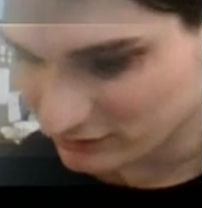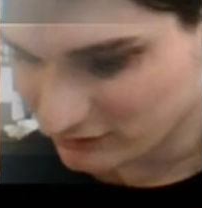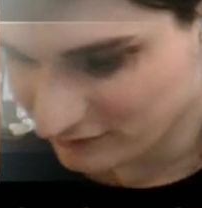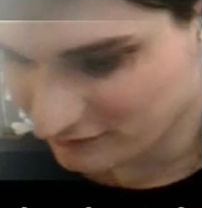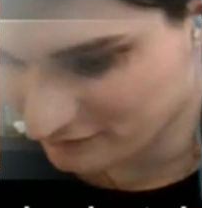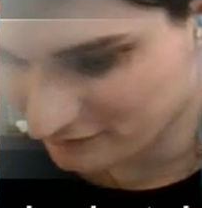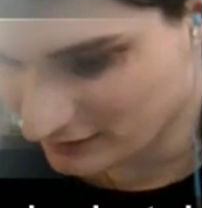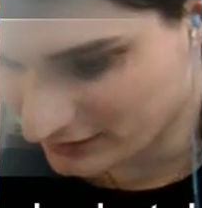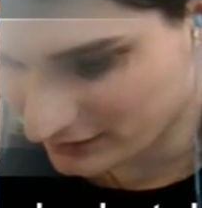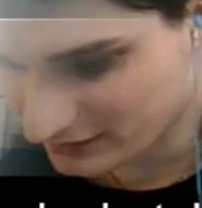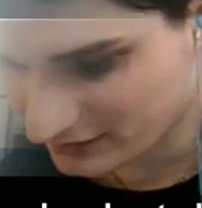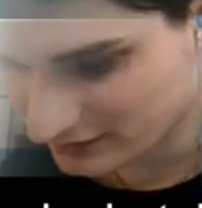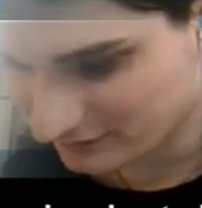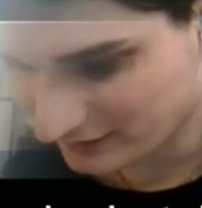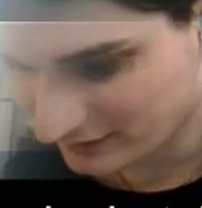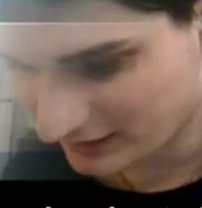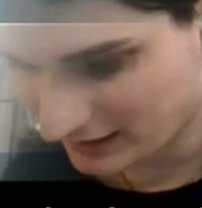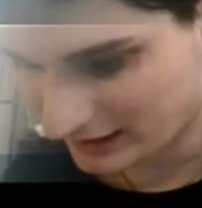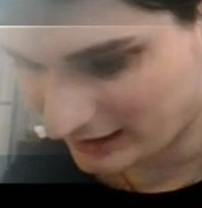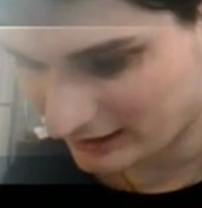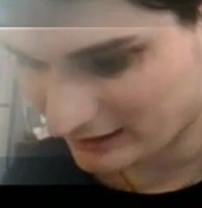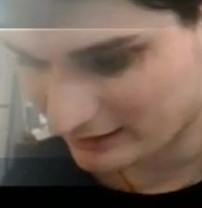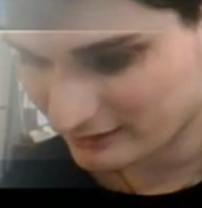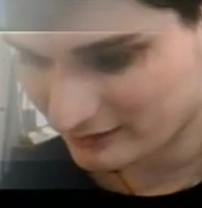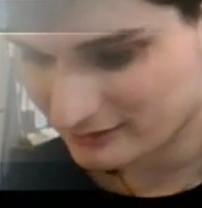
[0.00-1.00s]
fun I've
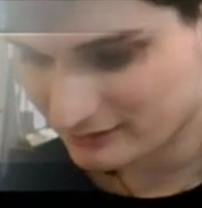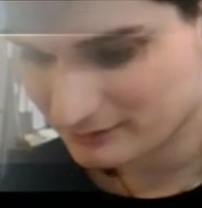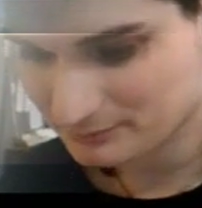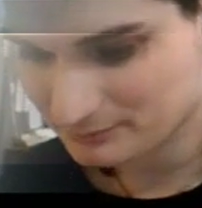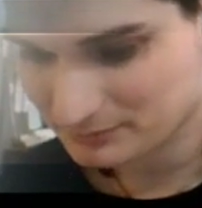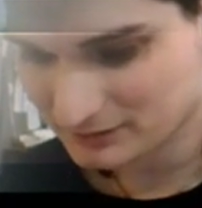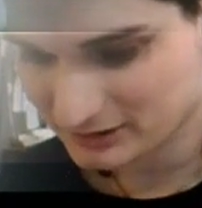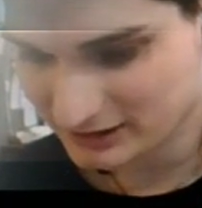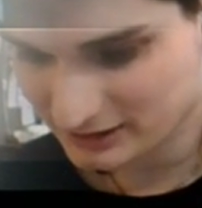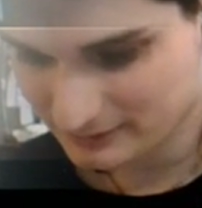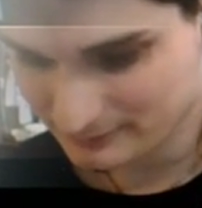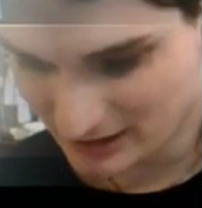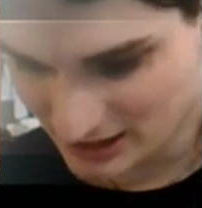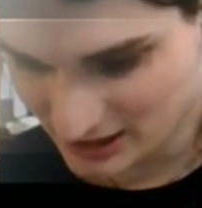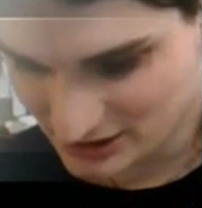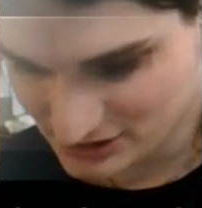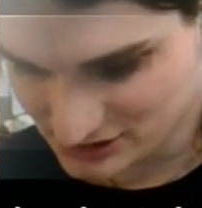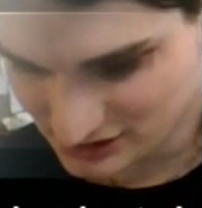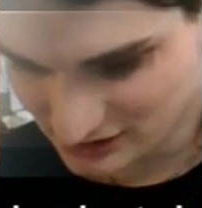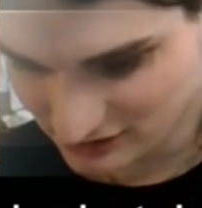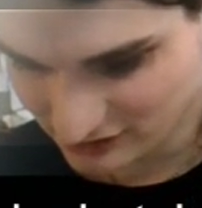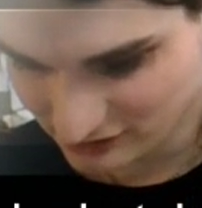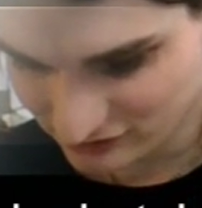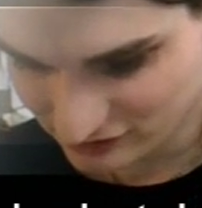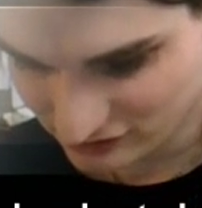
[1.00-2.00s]
had playing
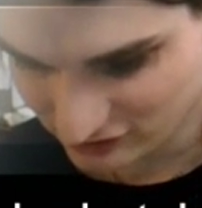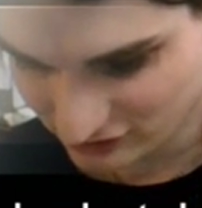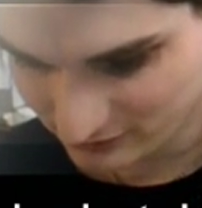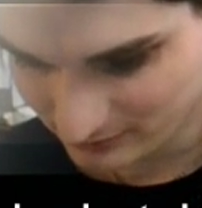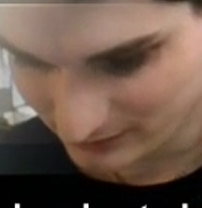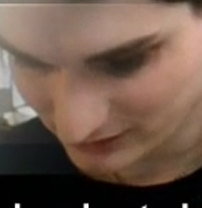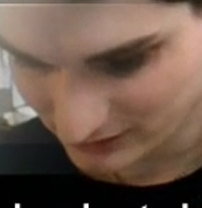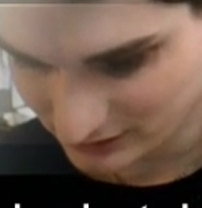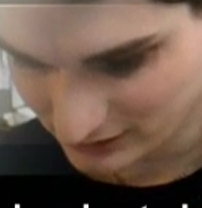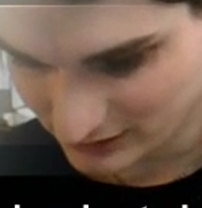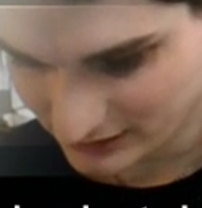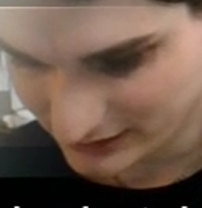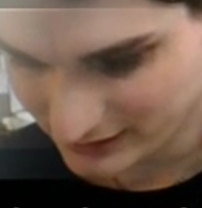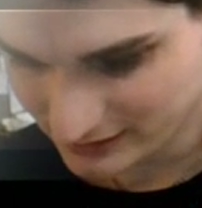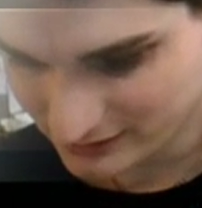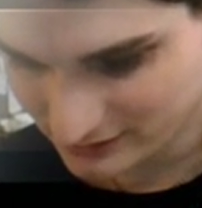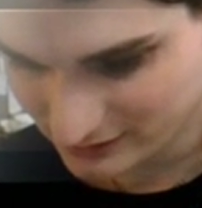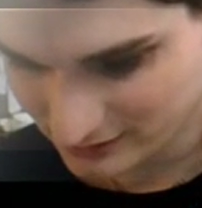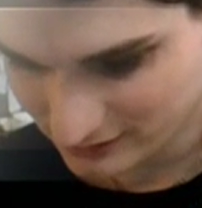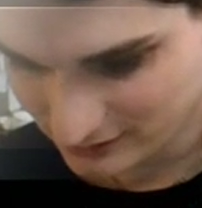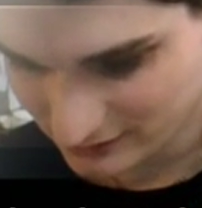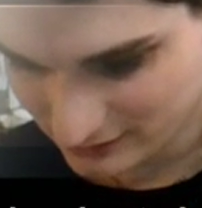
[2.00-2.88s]
Magic has just been like